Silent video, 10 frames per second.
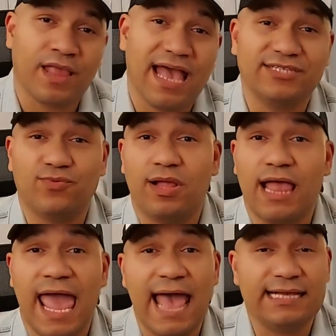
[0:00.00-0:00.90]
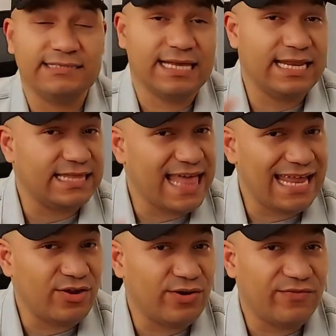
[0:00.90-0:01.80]
as well as hitting
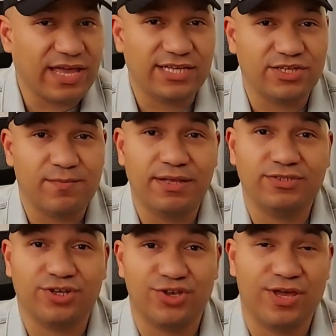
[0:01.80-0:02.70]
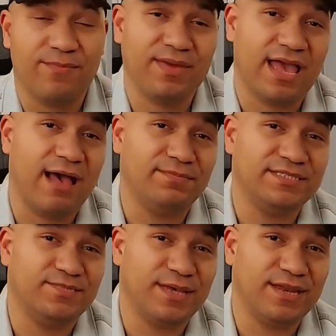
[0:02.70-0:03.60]
that notification bell so you can be up to
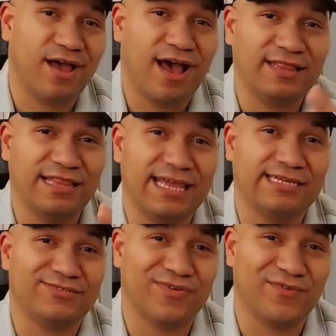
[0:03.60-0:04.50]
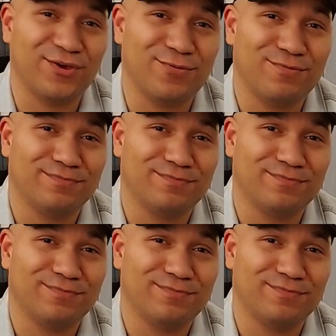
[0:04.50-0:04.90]
speed on the latest review.